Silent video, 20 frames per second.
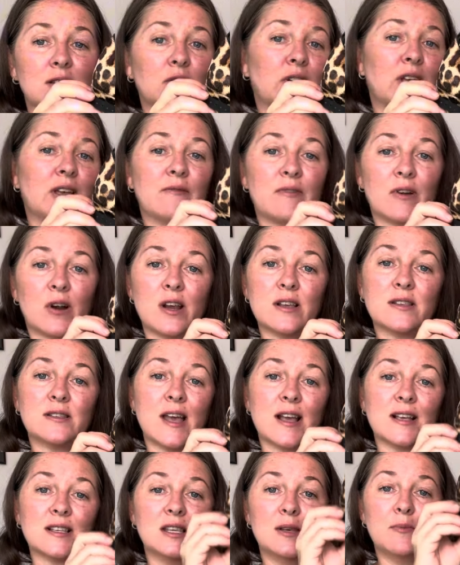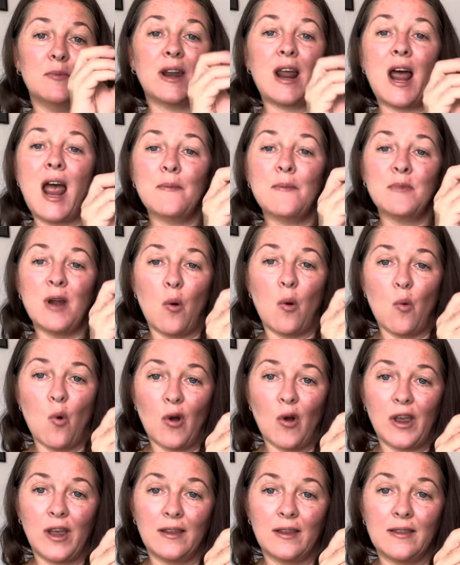looking very sexy, but I am not
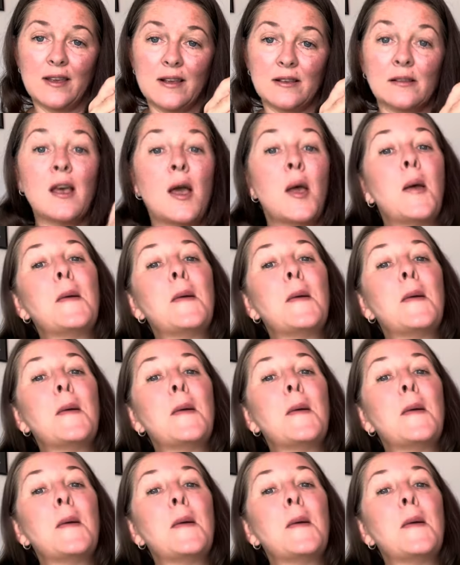walking in these.